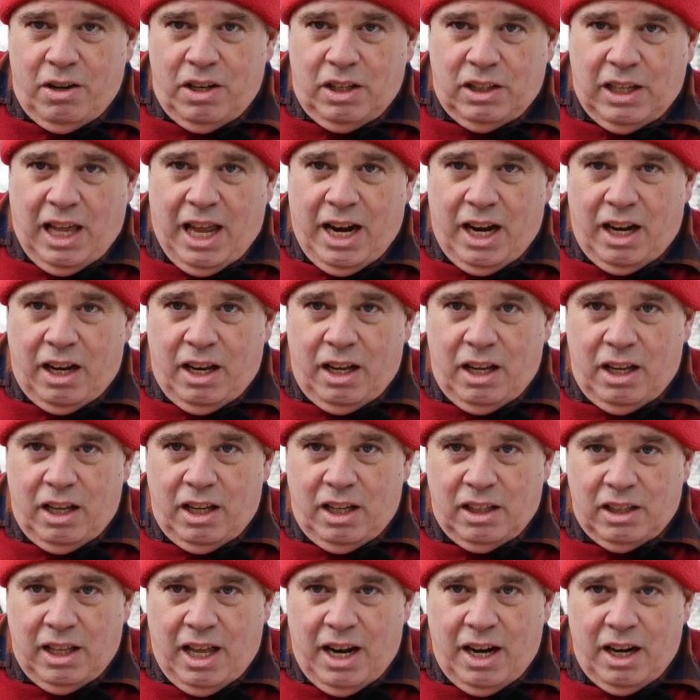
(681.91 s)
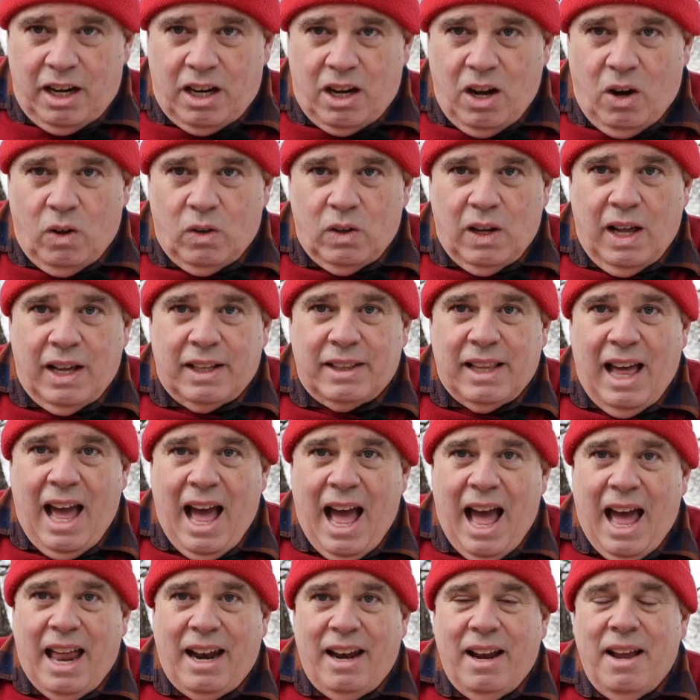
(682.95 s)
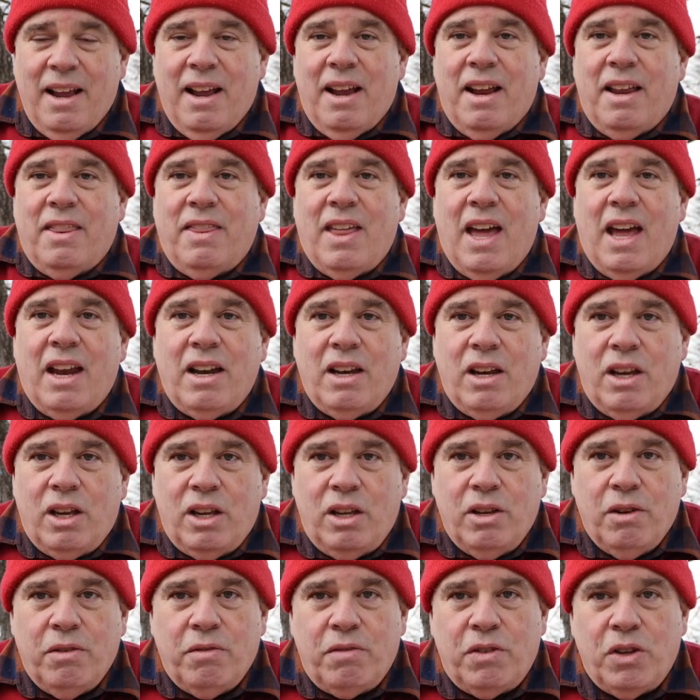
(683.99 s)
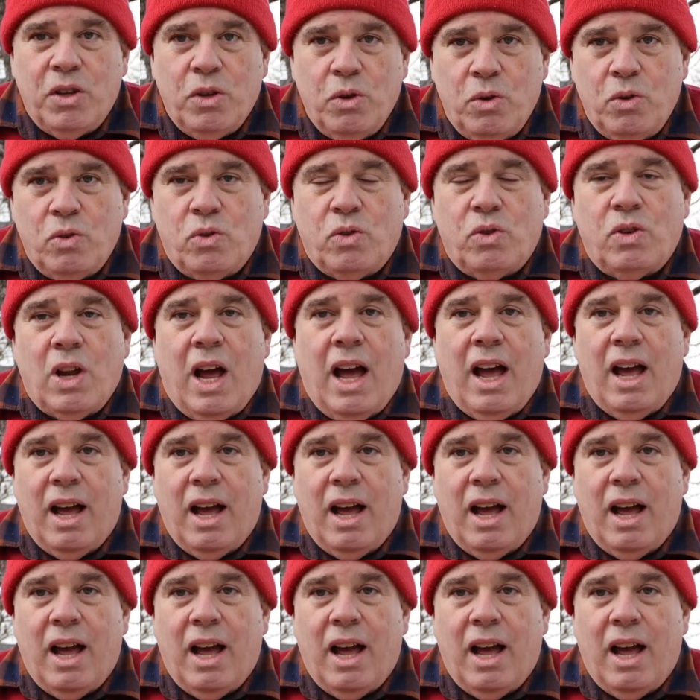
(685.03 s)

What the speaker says: you let it go like that. Then you've used